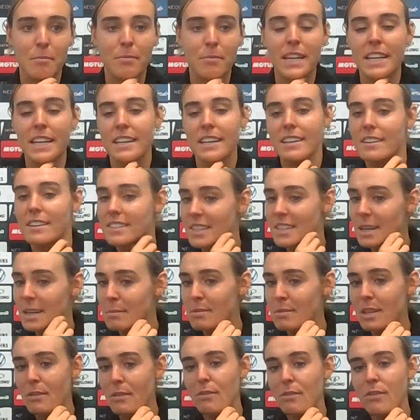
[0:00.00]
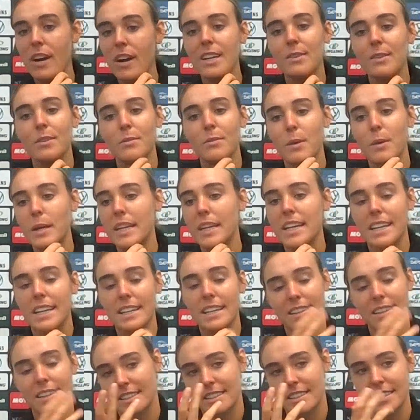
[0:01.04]
playing a Champions League final and winning
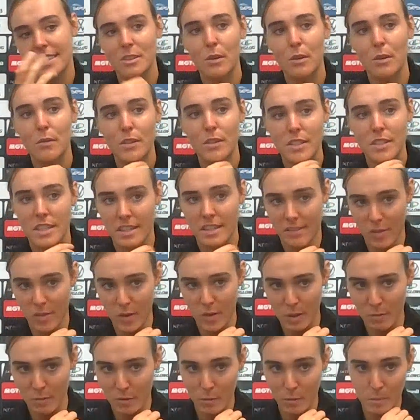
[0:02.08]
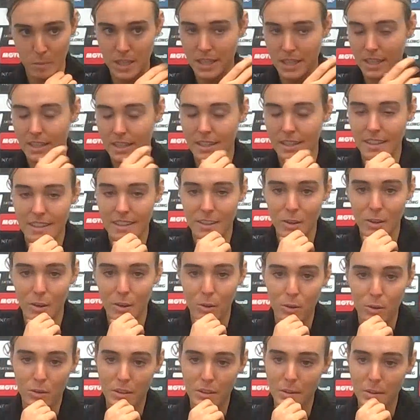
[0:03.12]
it is obviously a dream for me and the
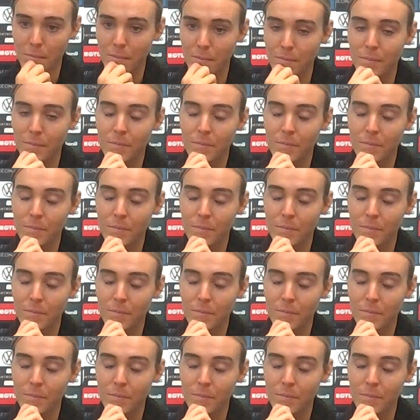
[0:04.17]
whole team.